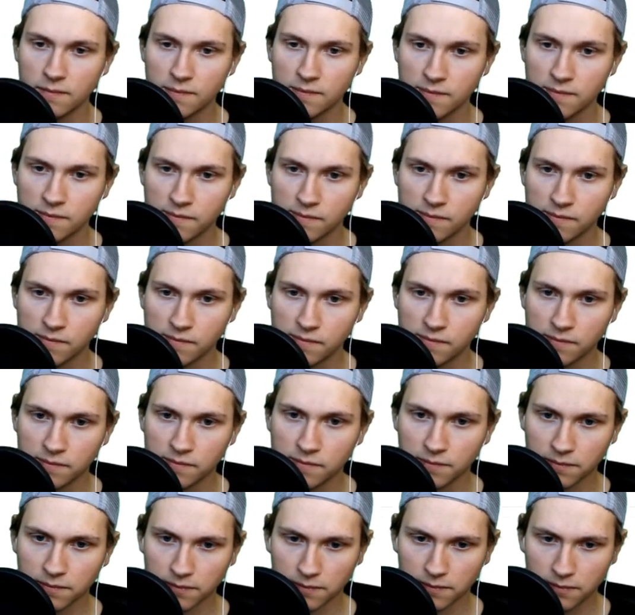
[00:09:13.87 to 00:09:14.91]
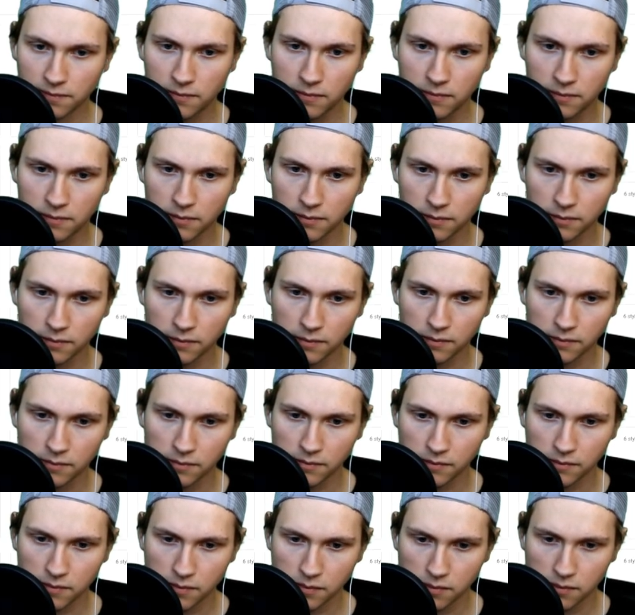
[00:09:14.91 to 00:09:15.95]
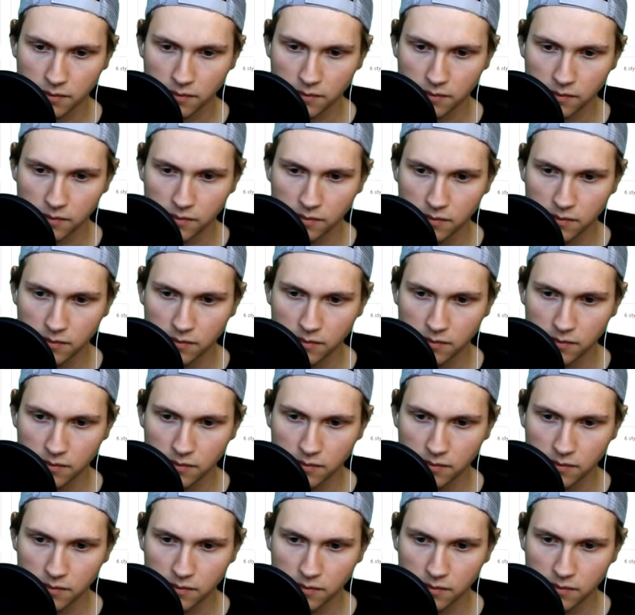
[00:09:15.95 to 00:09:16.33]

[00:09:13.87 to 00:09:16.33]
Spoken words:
[no speech]